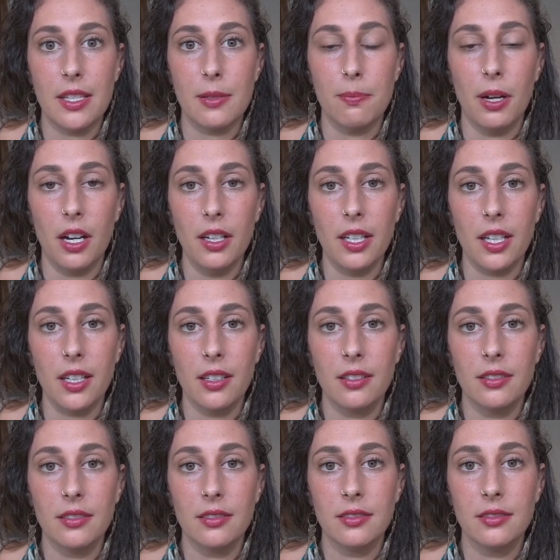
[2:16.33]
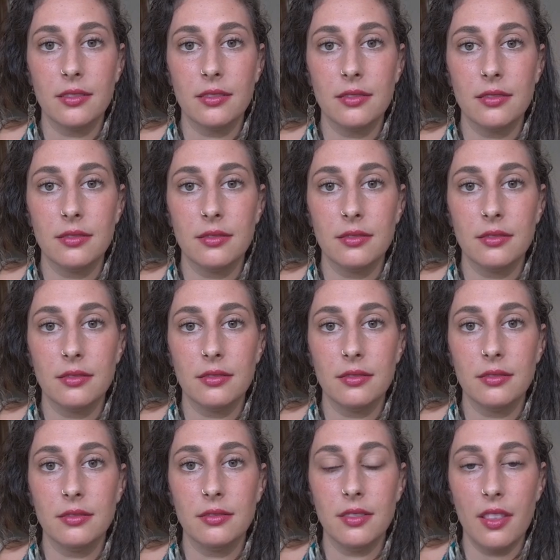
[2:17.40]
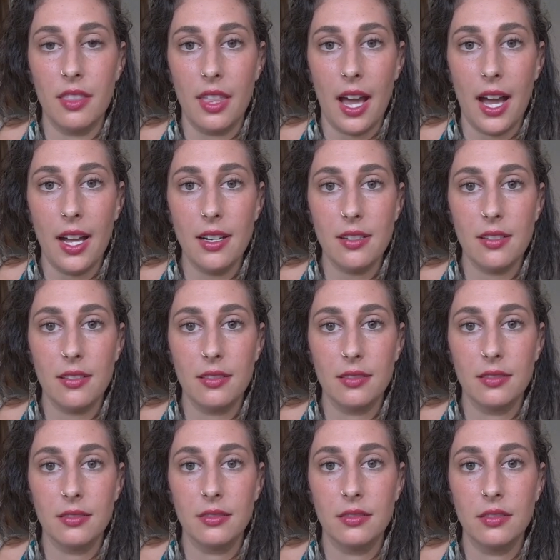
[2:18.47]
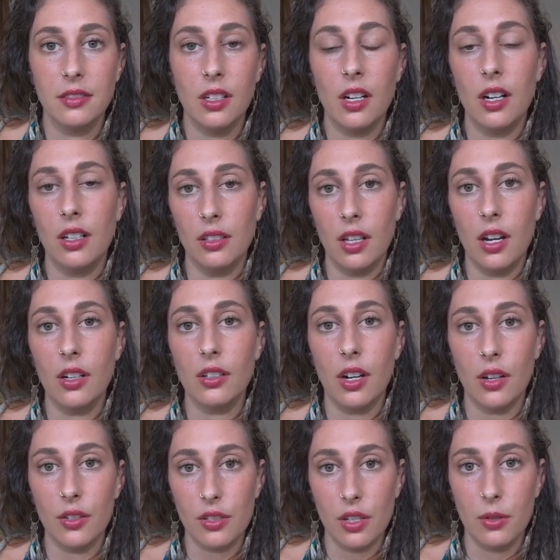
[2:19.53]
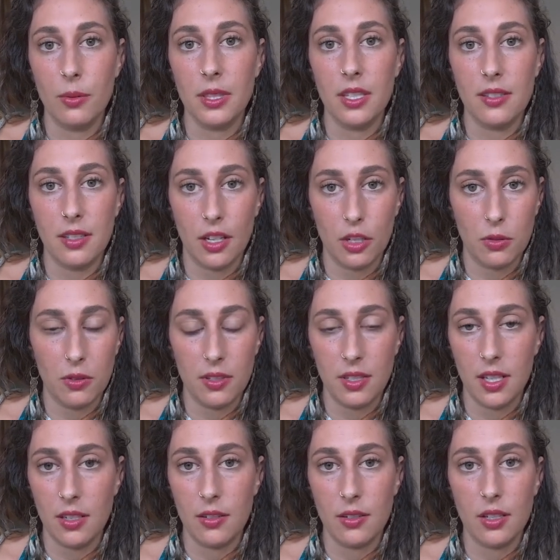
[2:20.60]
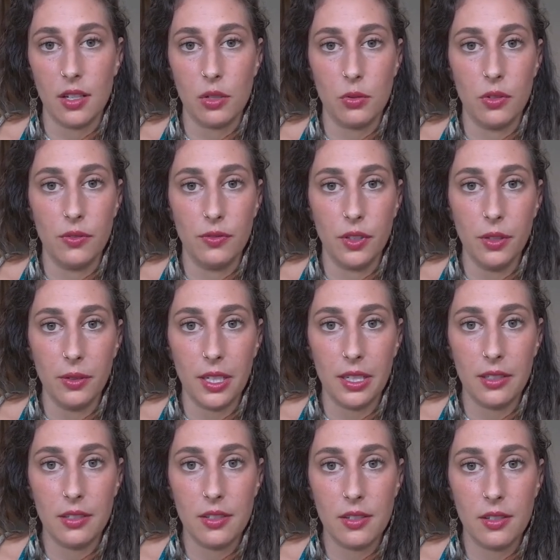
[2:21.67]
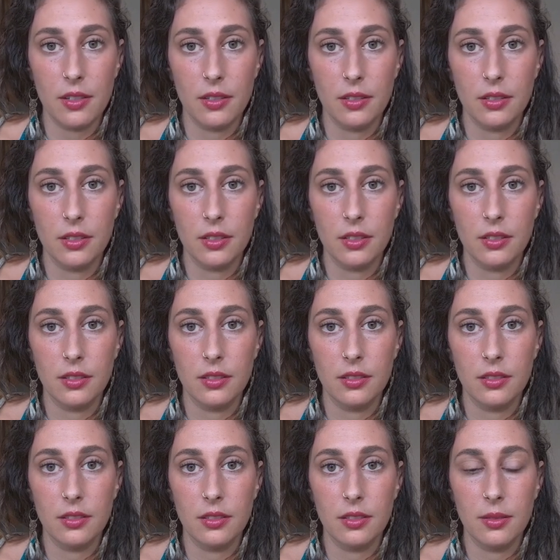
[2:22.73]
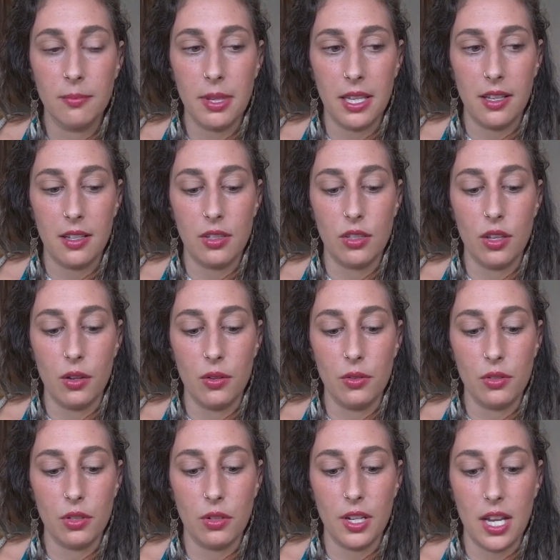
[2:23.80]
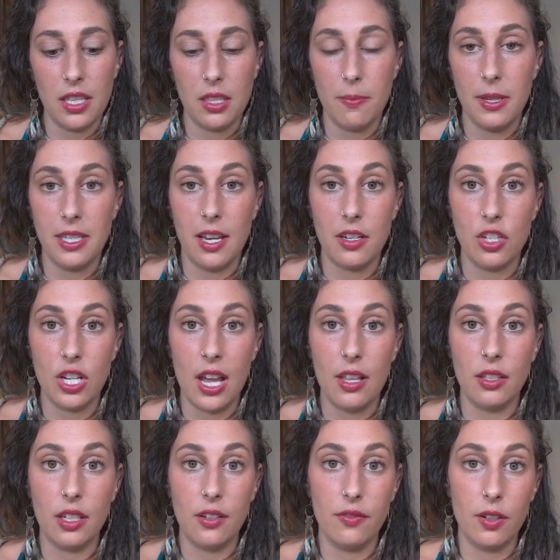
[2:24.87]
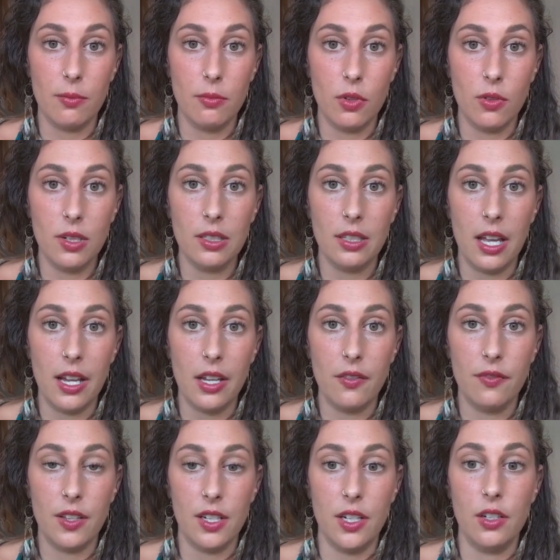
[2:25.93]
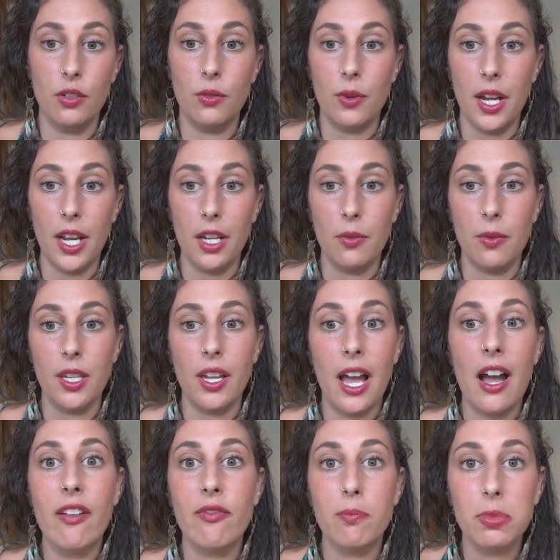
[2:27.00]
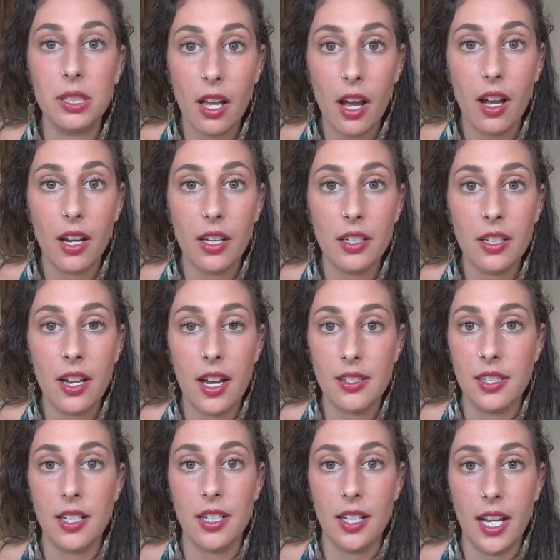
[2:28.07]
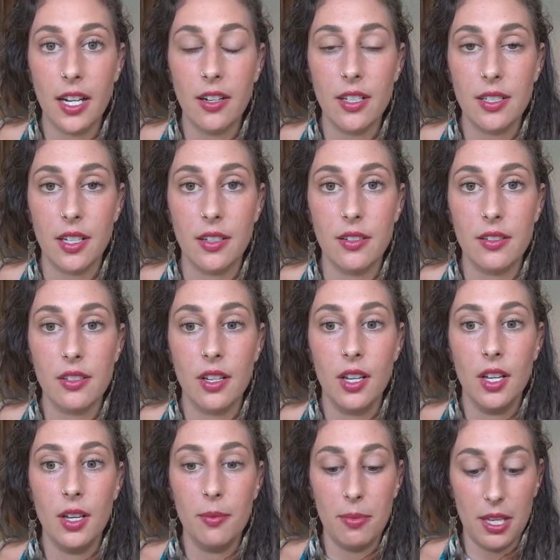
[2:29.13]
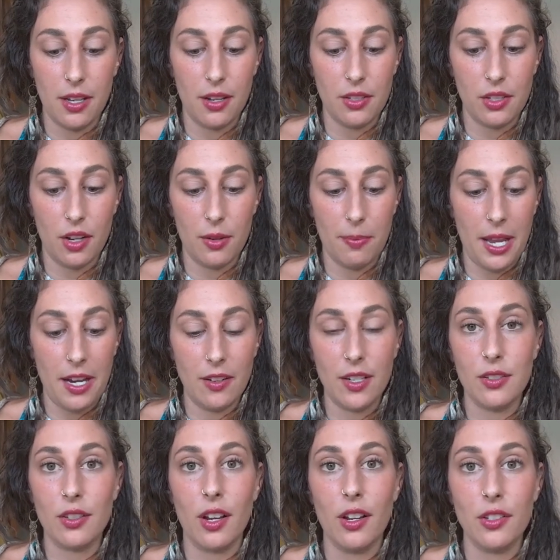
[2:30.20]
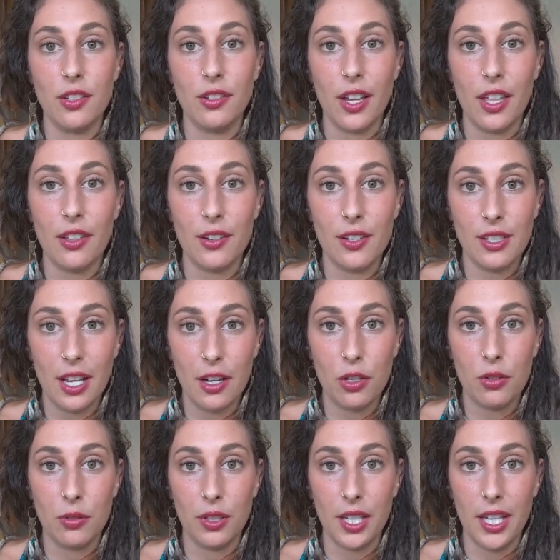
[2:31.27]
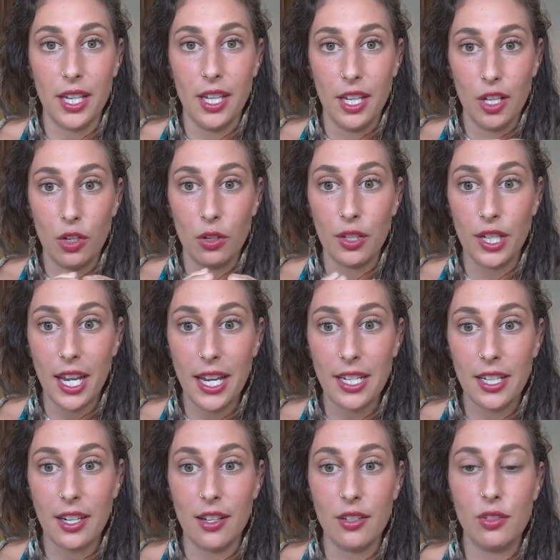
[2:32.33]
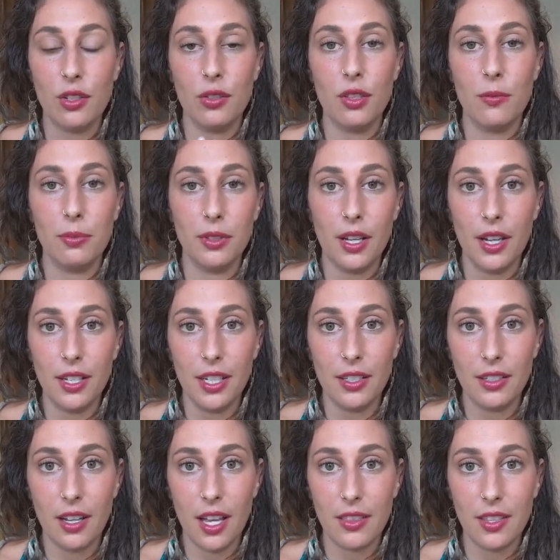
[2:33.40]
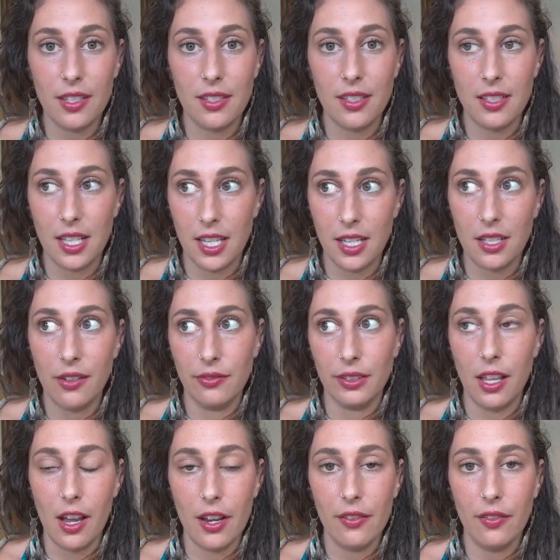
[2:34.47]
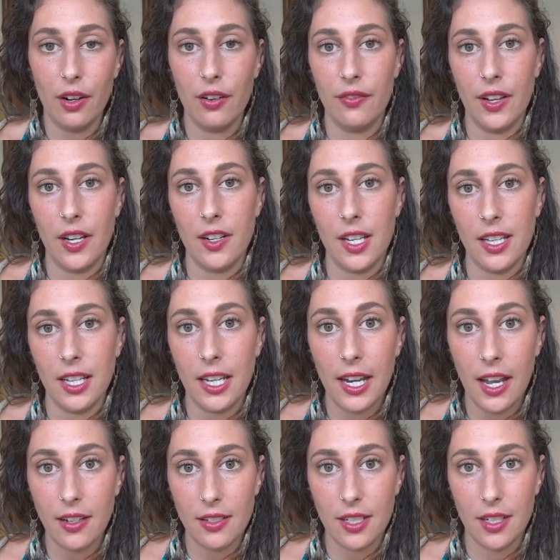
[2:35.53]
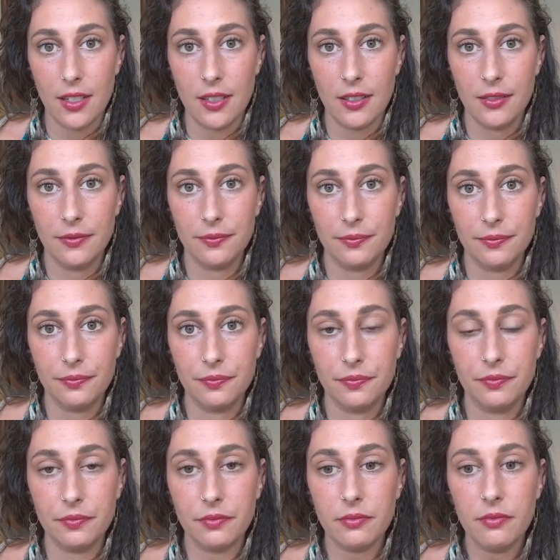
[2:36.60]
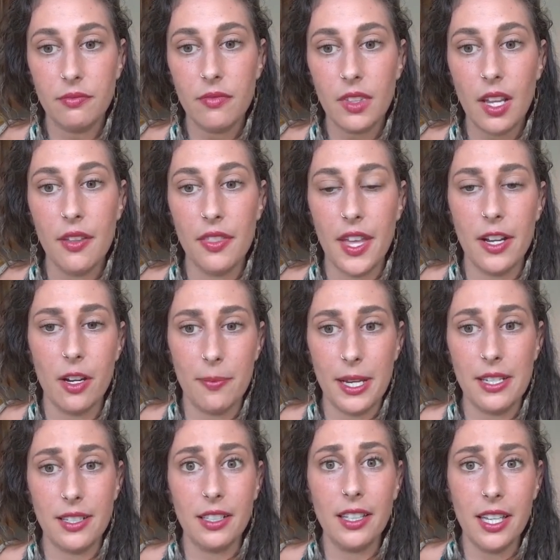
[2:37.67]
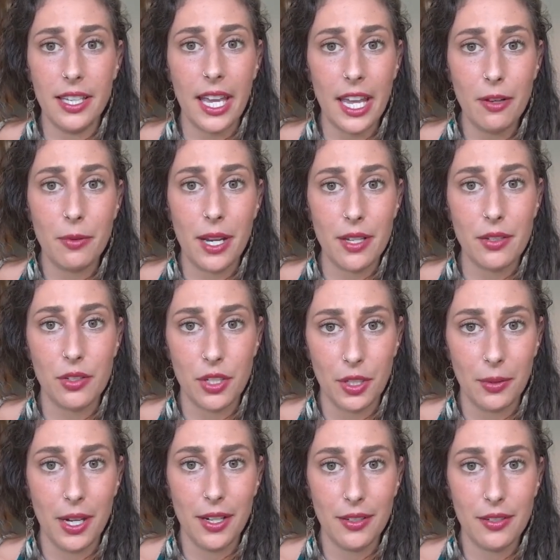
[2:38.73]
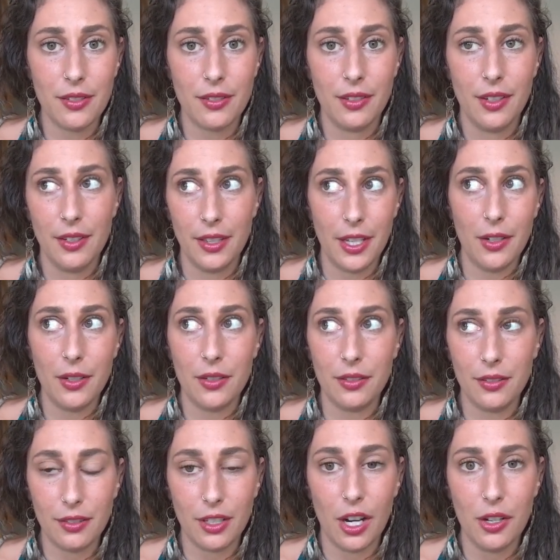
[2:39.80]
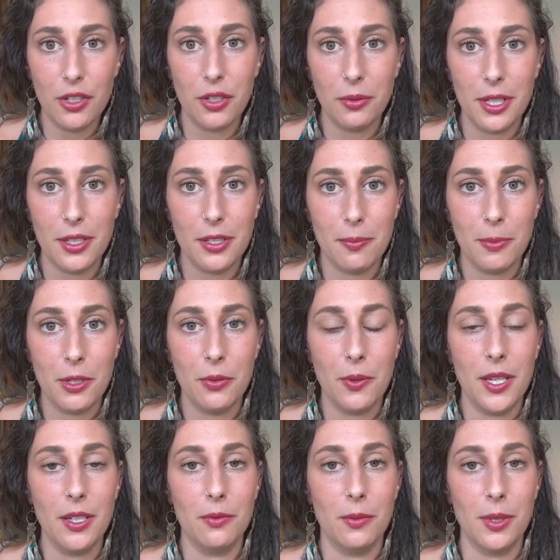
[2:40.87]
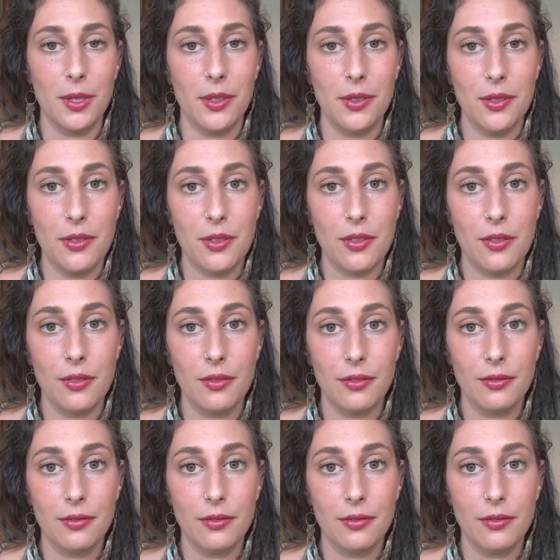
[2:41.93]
body. That, along also with the sexual seed or sexual fluids, because those create the potentiality for more life. And in a way, we have blood as an inheritance because our parents got together sexually, created us. So the blood and the seed of life are very connected. They are basically gateways to us. They are conduits between worlds.